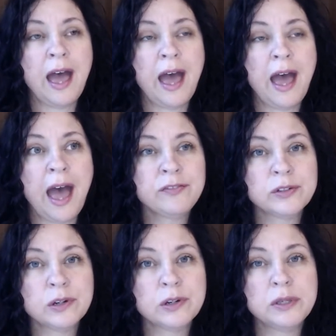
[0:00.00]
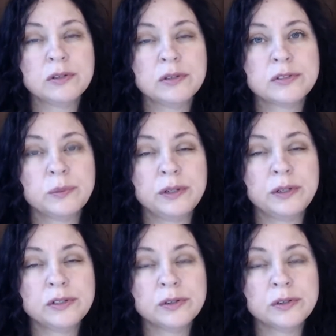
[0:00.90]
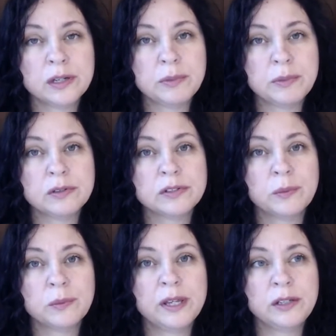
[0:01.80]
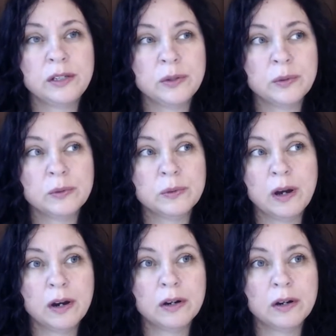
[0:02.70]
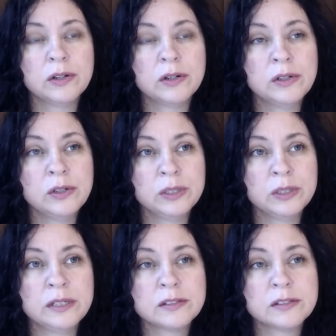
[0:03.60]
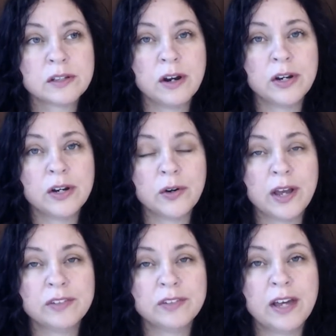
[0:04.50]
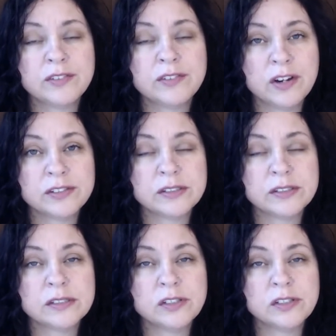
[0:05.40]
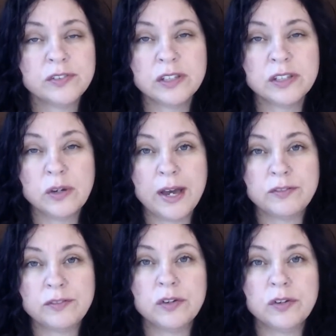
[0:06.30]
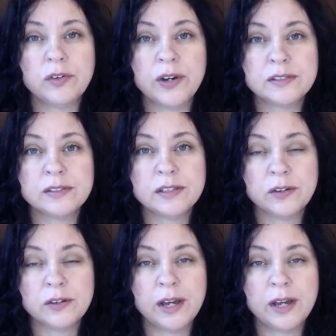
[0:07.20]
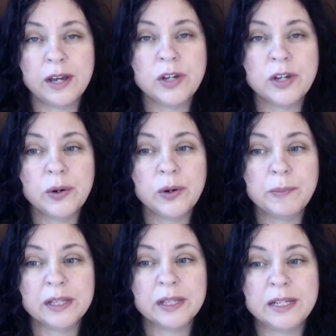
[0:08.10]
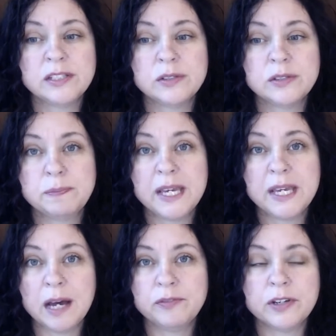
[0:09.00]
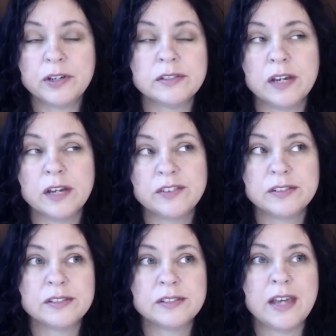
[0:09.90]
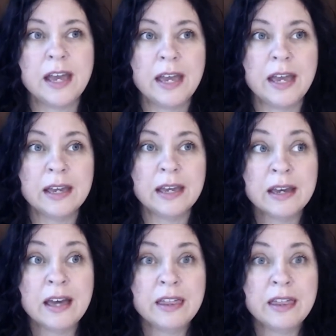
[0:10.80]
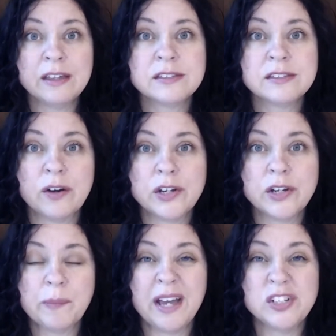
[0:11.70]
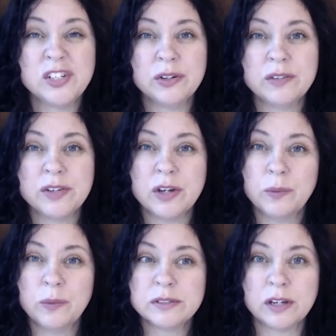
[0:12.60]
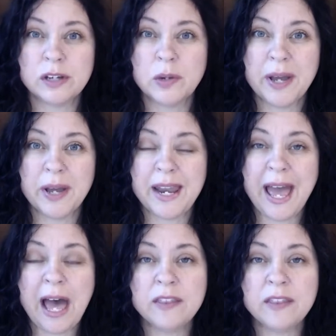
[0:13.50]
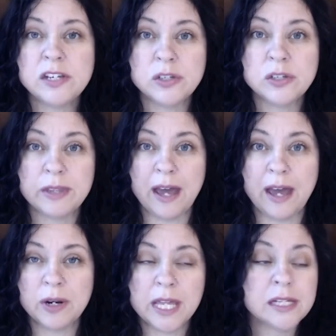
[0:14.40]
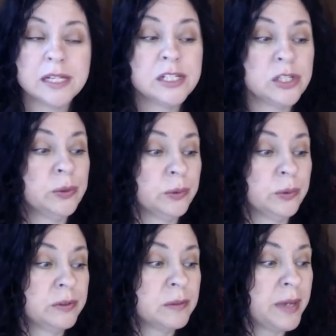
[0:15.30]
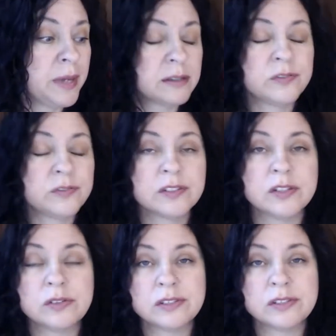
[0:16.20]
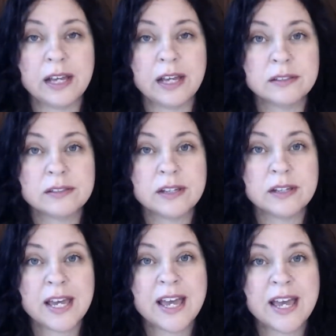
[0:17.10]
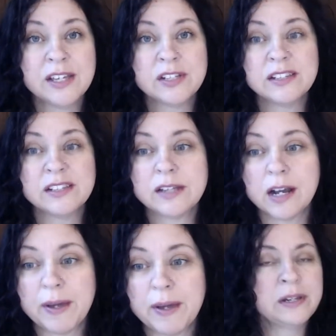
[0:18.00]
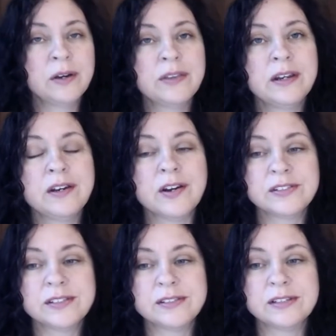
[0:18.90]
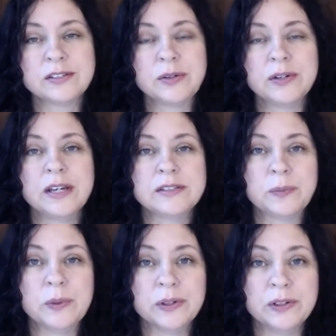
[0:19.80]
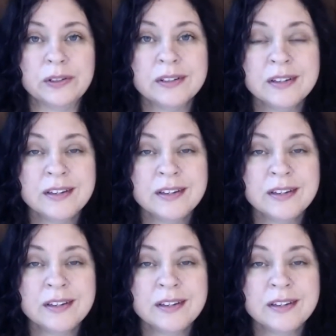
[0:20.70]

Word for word: after abuse or during abuse or when you are newly discarded or have left a narcissist, you feel you have no voice and you have no ability to speak up for yourself, to say things that are on your mind. You don't even know what's on your mind. How do they do that? What do they do to make us feel so silenced? So let's talk about that. Know that a narcissist creates a world